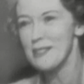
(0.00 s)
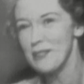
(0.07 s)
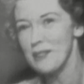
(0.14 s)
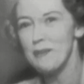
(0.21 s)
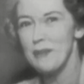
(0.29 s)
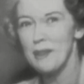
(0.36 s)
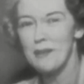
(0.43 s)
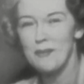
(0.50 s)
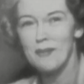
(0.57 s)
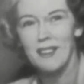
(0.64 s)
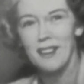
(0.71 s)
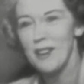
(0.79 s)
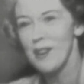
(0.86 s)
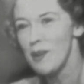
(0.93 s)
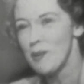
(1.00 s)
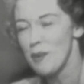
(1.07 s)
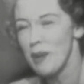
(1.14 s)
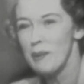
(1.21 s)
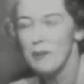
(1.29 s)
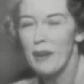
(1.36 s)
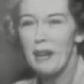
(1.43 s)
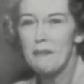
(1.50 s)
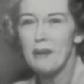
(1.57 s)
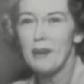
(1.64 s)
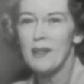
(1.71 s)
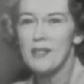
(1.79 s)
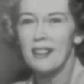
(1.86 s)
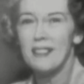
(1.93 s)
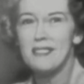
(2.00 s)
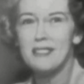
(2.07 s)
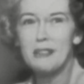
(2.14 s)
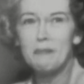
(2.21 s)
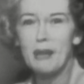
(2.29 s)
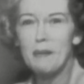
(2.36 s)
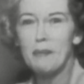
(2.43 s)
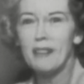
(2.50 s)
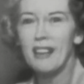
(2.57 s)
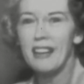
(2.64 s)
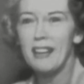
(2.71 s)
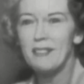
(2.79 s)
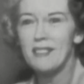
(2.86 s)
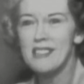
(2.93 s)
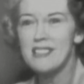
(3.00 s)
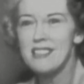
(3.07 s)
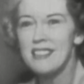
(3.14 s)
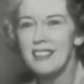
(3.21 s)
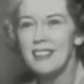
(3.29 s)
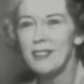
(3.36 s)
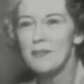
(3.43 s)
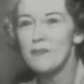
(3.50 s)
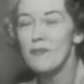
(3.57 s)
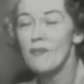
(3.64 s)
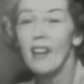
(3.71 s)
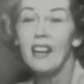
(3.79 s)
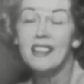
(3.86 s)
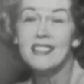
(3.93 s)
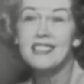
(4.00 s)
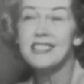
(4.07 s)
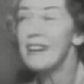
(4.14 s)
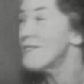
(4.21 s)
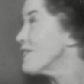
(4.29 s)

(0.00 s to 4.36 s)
to be real great because I see people I haven't seen in several